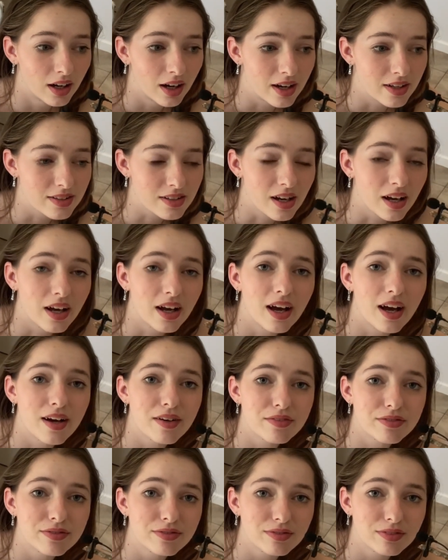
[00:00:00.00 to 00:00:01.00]
as I
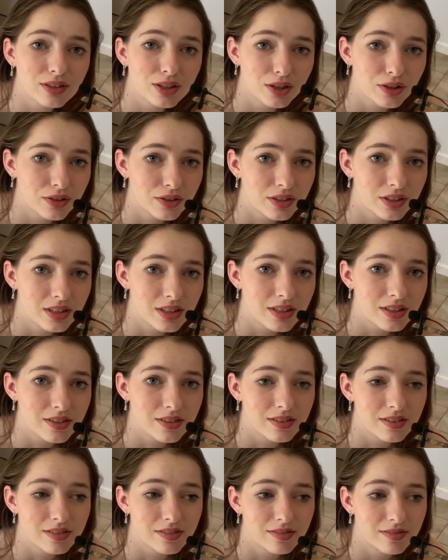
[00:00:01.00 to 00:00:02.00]
have learned
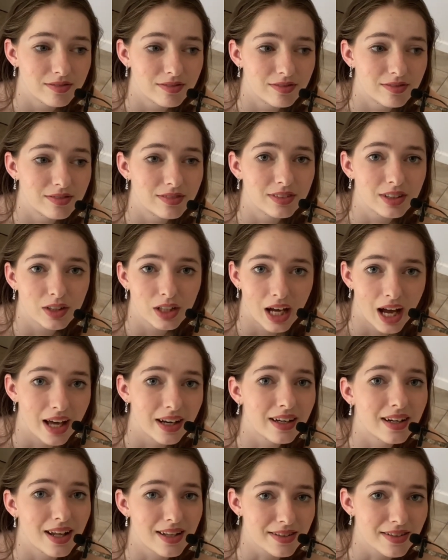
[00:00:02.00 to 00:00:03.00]
is
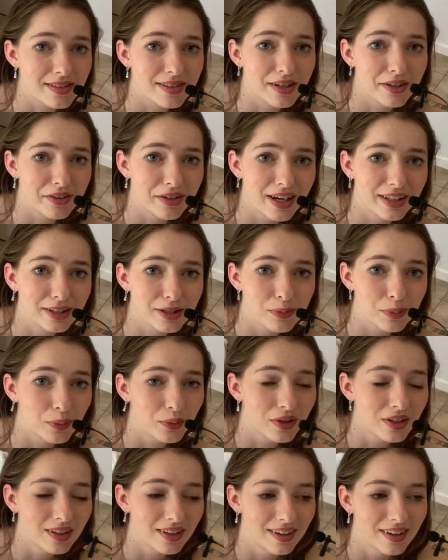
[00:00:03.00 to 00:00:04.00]
kind of necessary at this
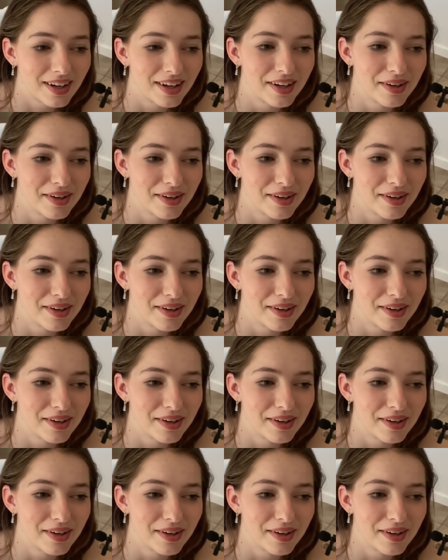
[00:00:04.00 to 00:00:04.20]
point.